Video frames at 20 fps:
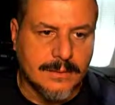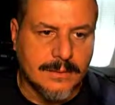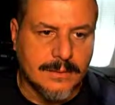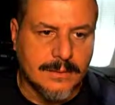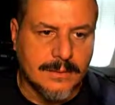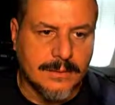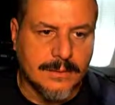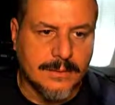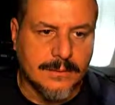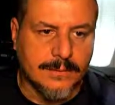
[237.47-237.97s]

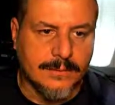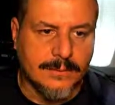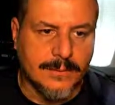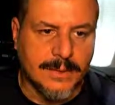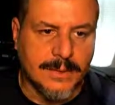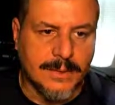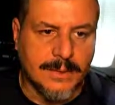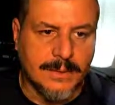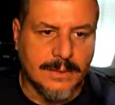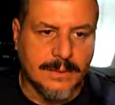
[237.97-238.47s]
So we
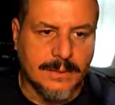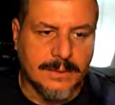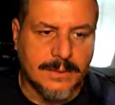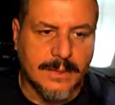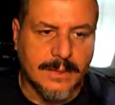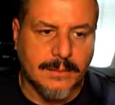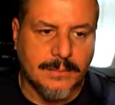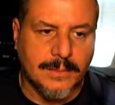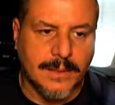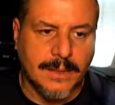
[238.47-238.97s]
need to
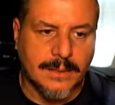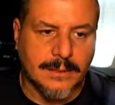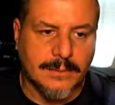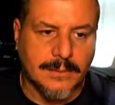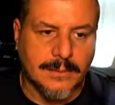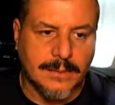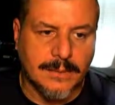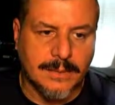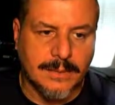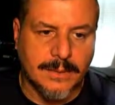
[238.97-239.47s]
set a
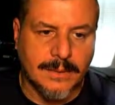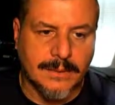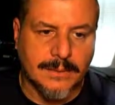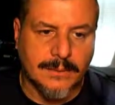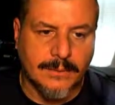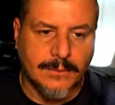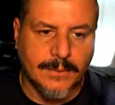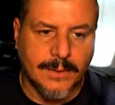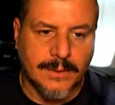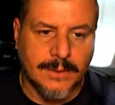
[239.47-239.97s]
password, because that's
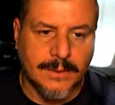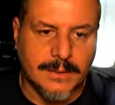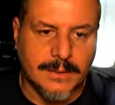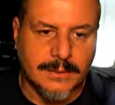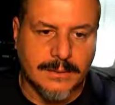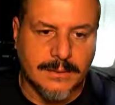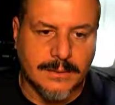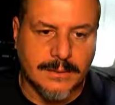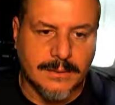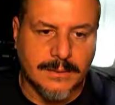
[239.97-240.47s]
the one
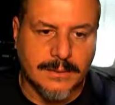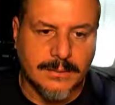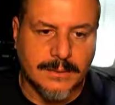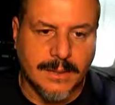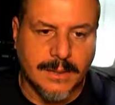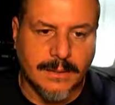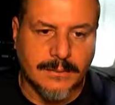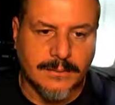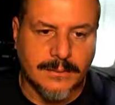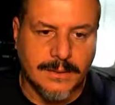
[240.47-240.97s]
you do
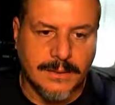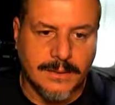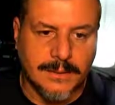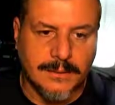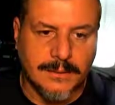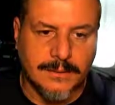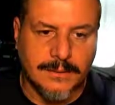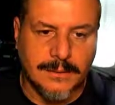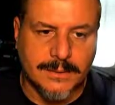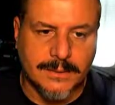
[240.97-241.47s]
have to
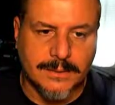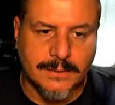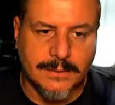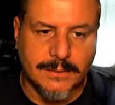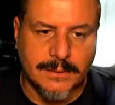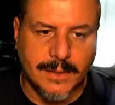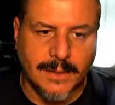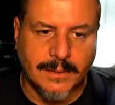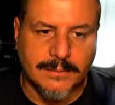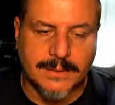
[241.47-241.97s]
do is you
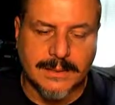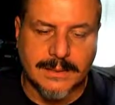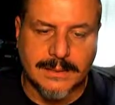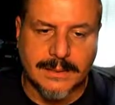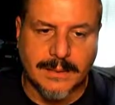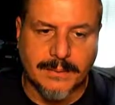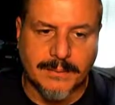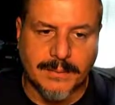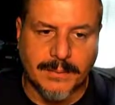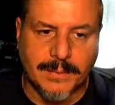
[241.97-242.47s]
have to
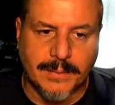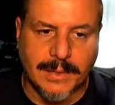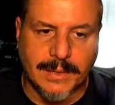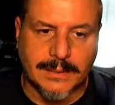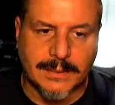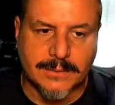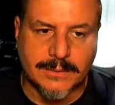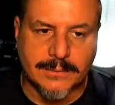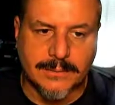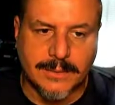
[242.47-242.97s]
set up a
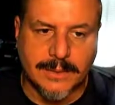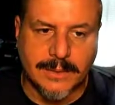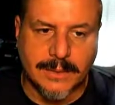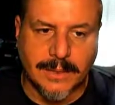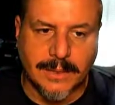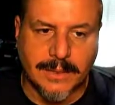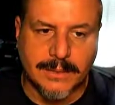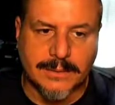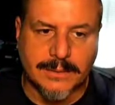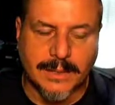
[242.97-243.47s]
password. It
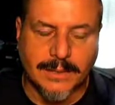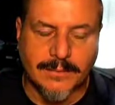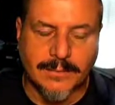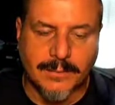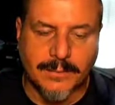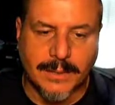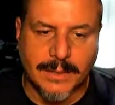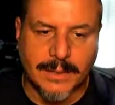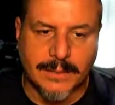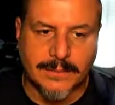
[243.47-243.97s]
has to have a
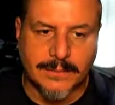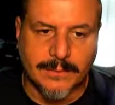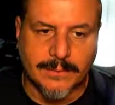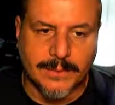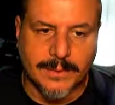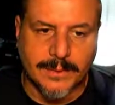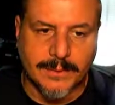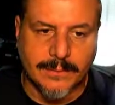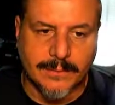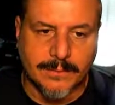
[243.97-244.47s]
password
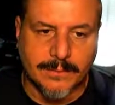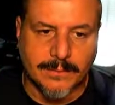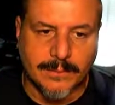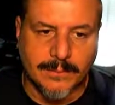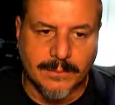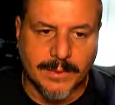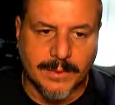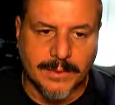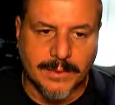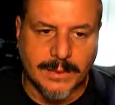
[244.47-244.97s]
when you're
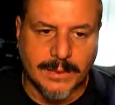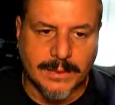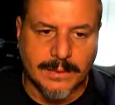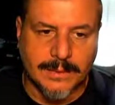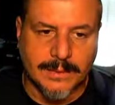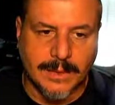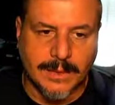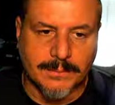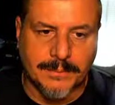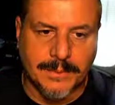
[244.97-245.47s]
remote
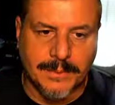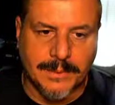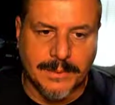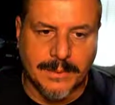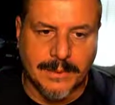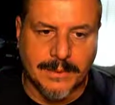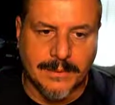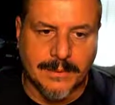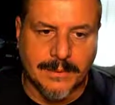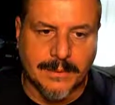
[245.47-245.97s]
desktopping
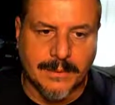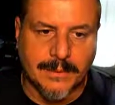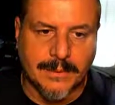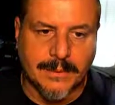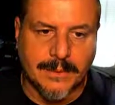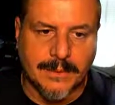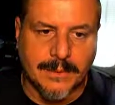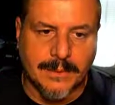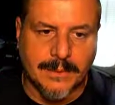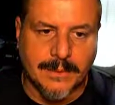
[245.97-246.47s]
in.
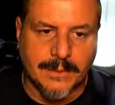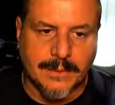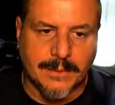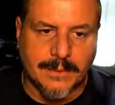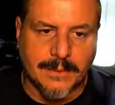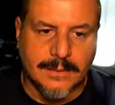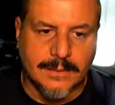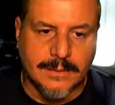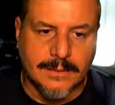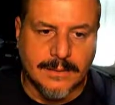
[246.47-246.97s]

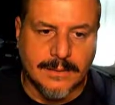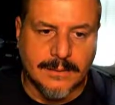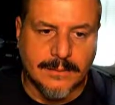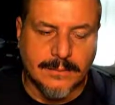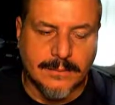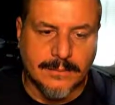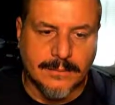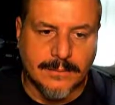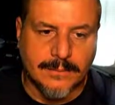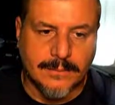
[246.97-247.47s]

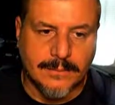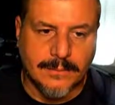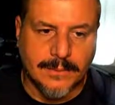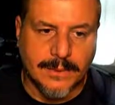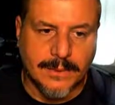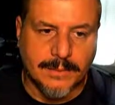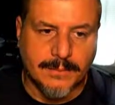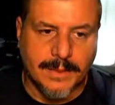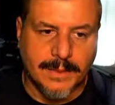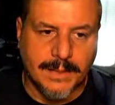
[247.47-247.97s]
So we
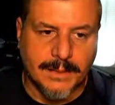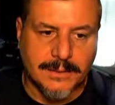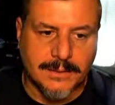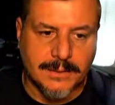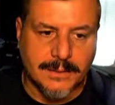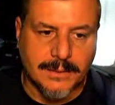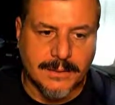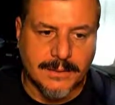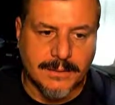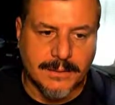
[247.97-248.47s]
can manage
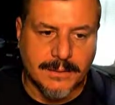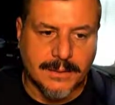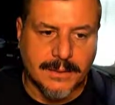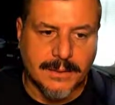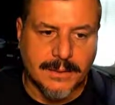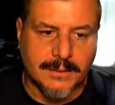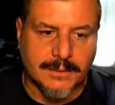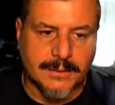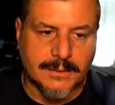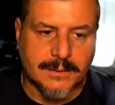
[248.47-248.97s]
another
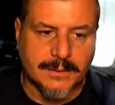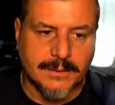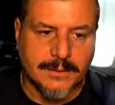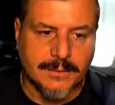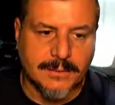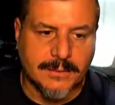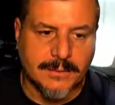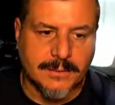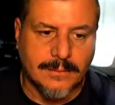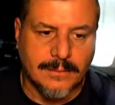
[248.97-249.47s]
account,
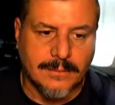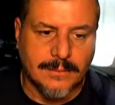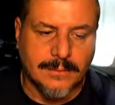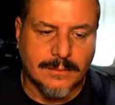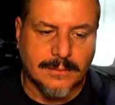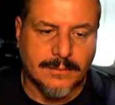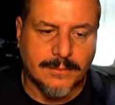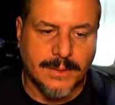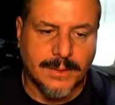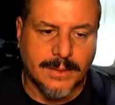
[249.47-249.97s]

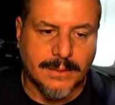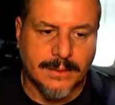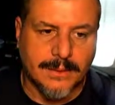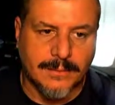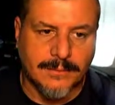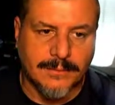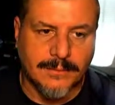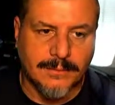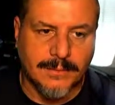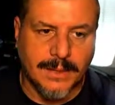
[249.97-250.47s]
or we can
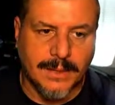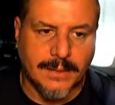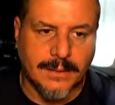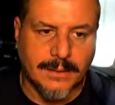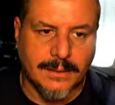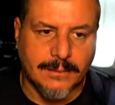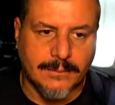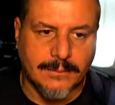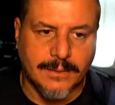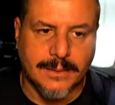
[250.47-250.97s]
even
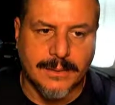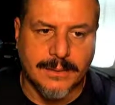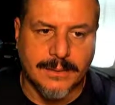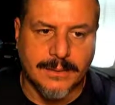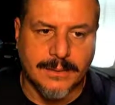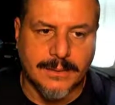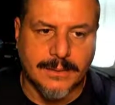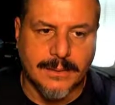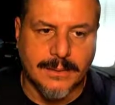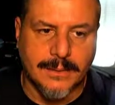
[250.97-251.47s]
make one
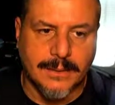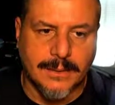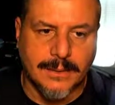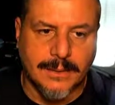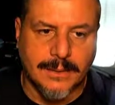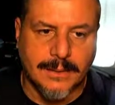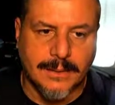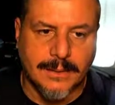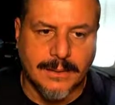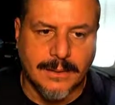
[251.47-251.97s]

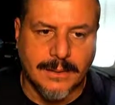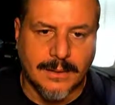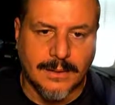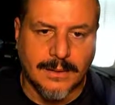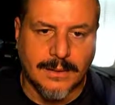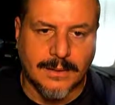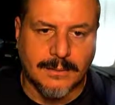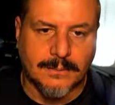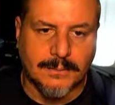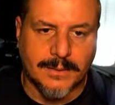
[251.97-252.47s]

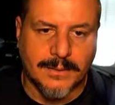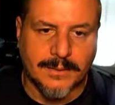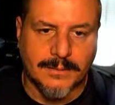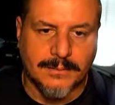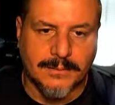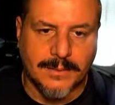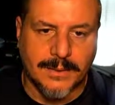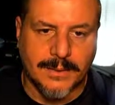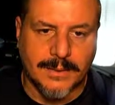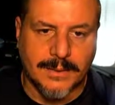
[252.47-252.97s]
up if
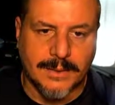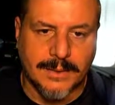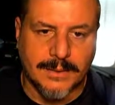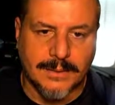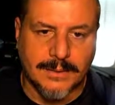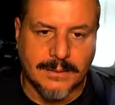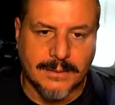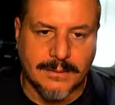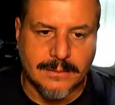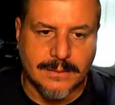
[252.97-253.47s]
we
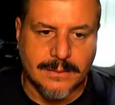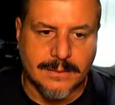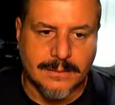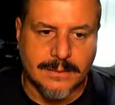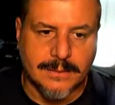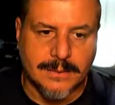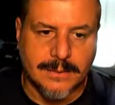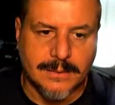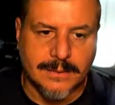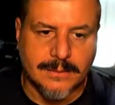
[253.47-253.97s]
need to. So
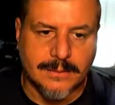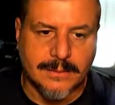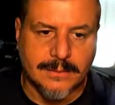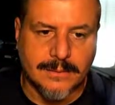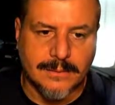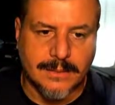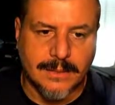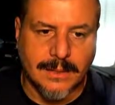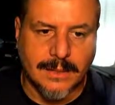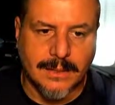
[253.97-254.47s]
let's
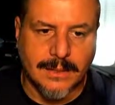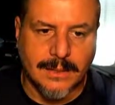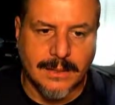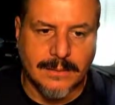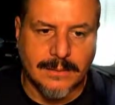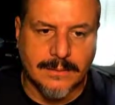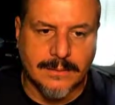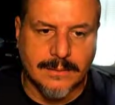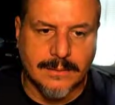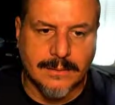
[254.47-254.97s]
close that
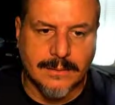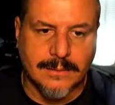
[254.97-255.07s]
out.